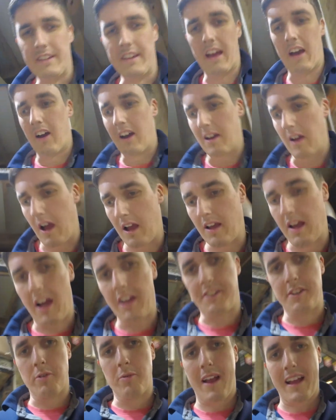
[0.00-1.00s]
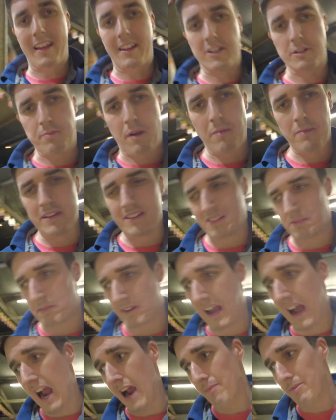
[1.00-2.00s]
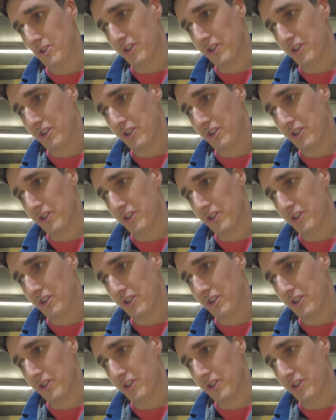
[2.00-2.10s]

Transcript: I, I do reckon there's probably some carb